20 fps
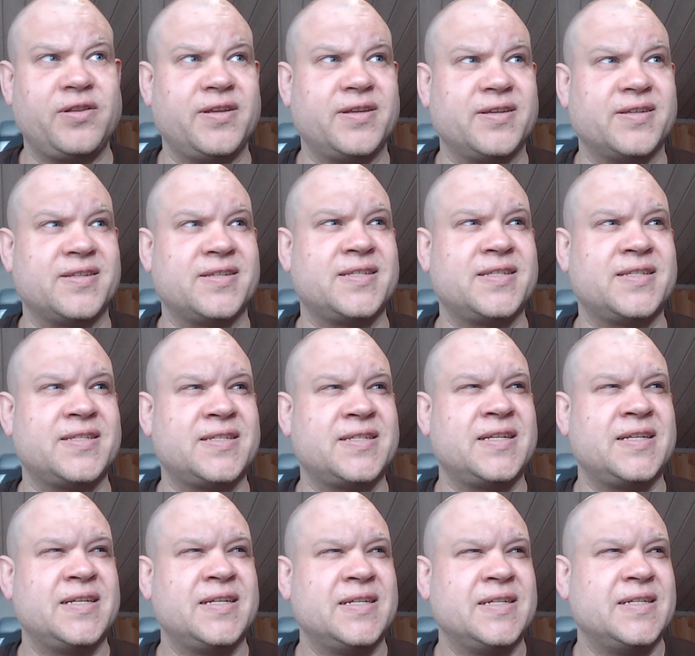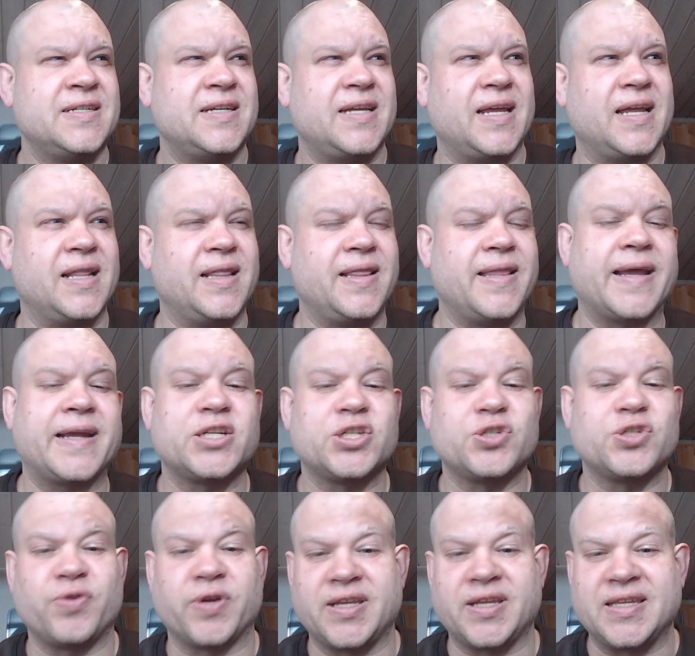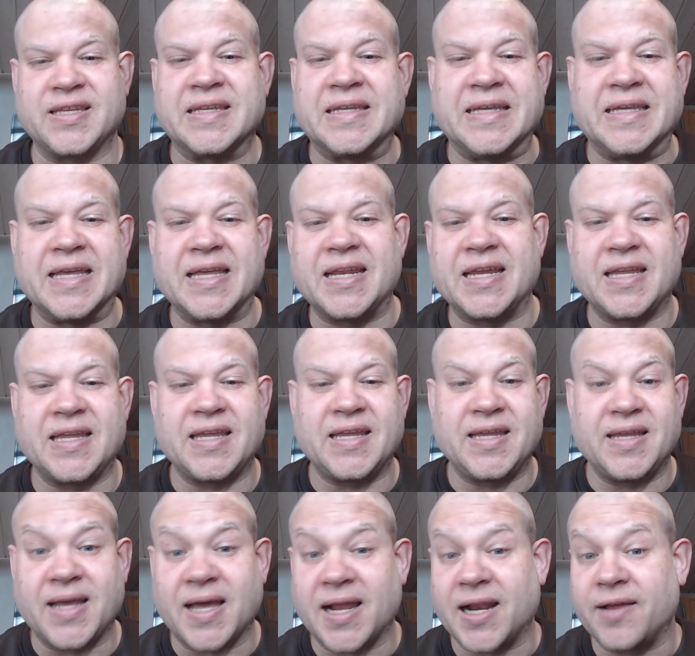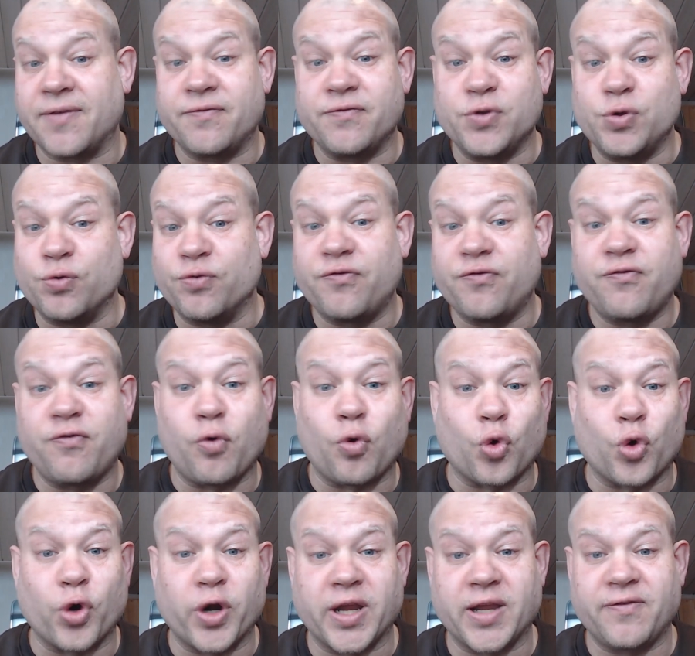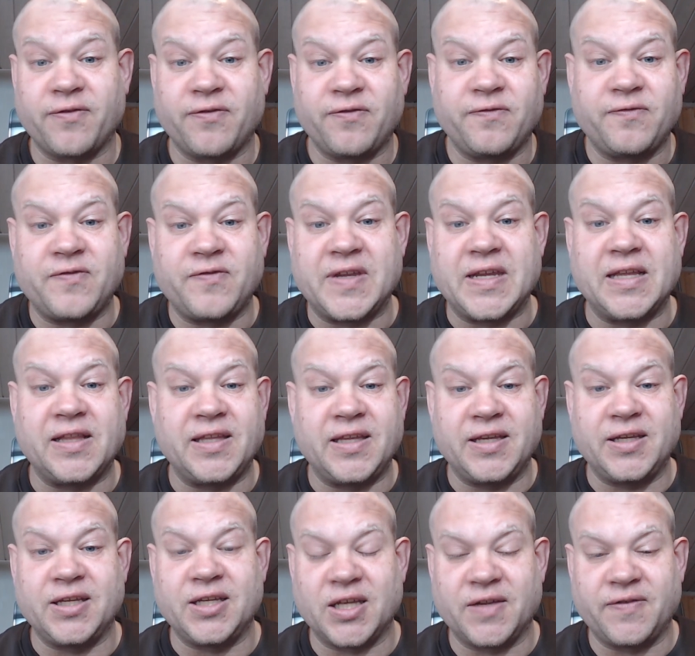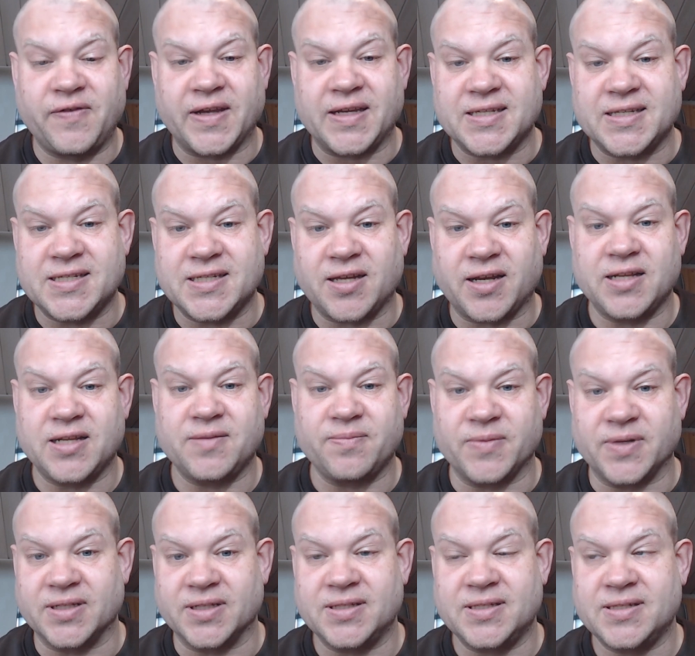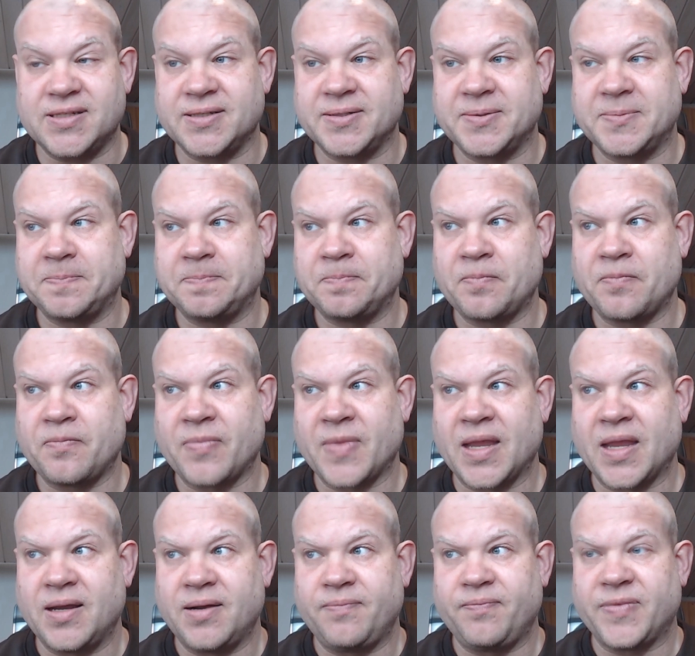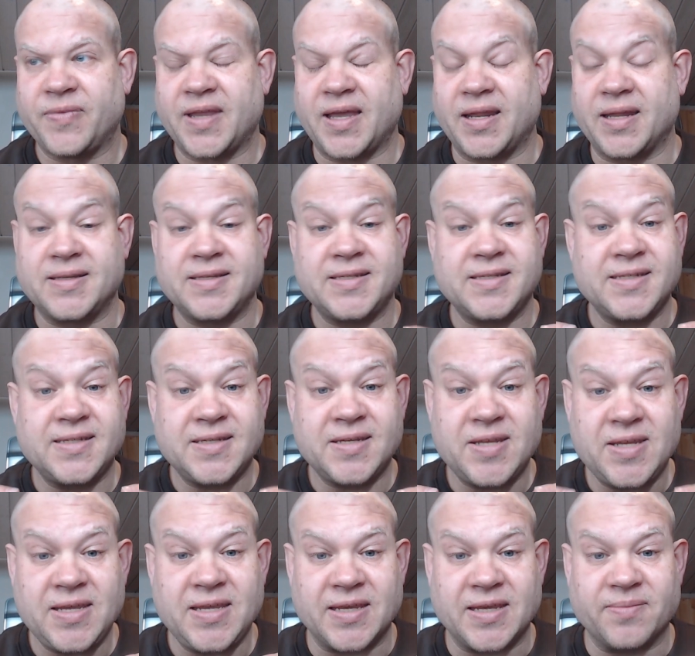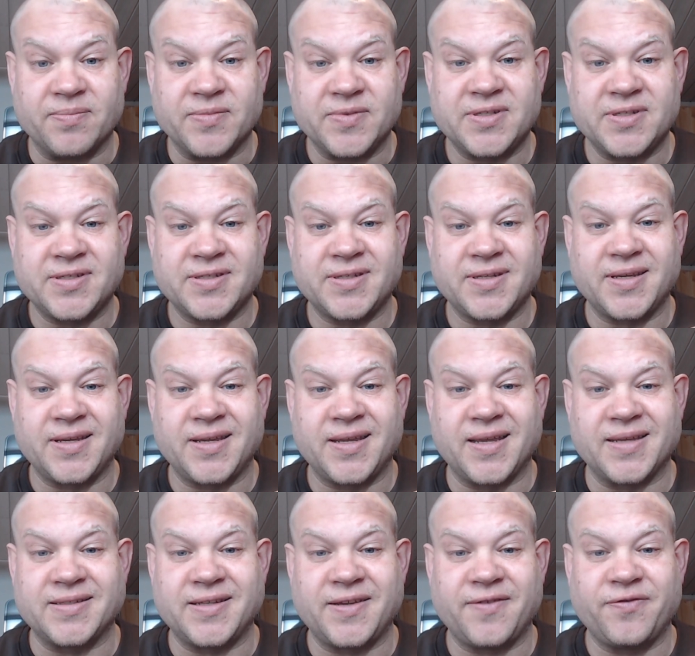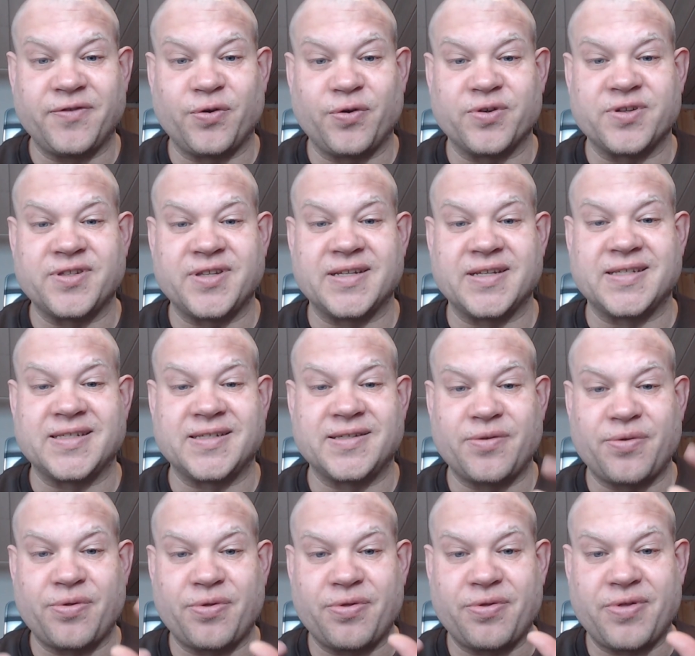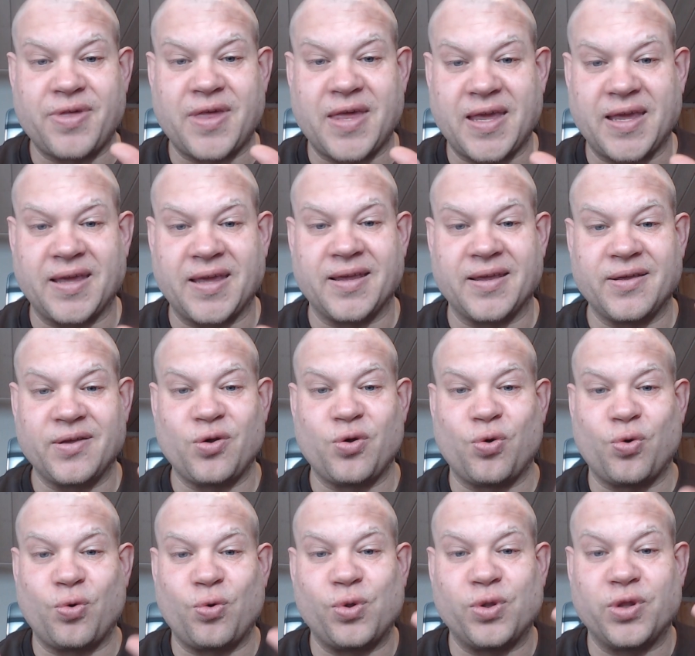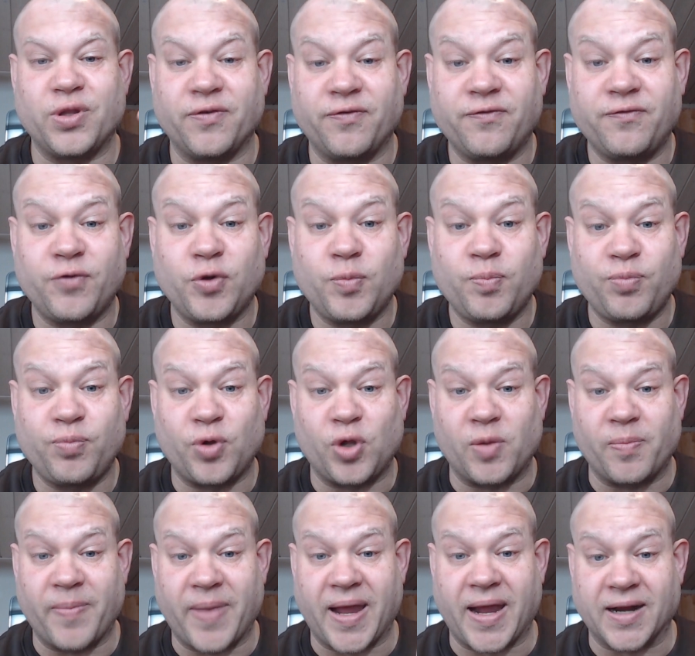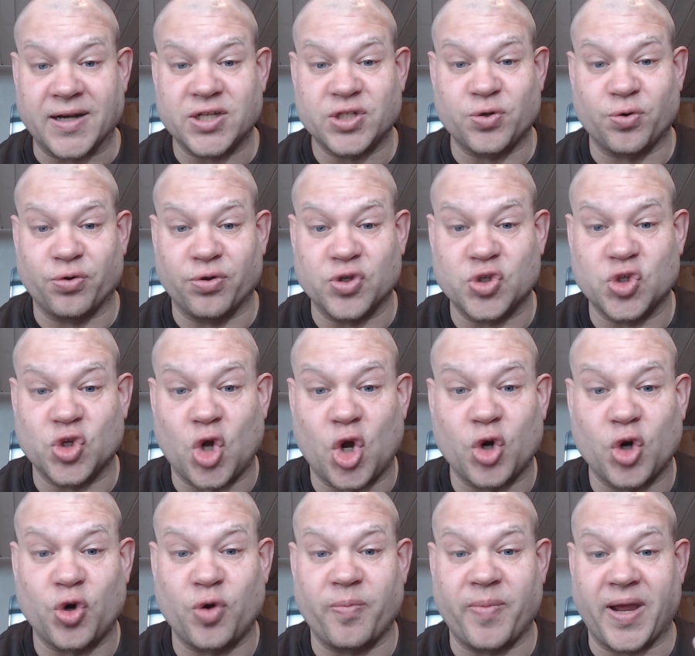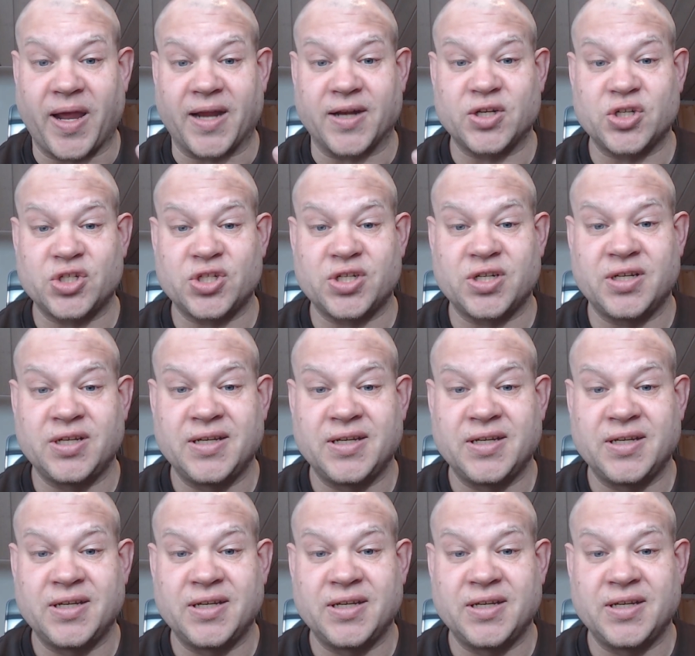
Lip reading: this electric, giddy, kind of euphoric feeling of excitement. And it seems as if there's this thing called the football match or the soccer match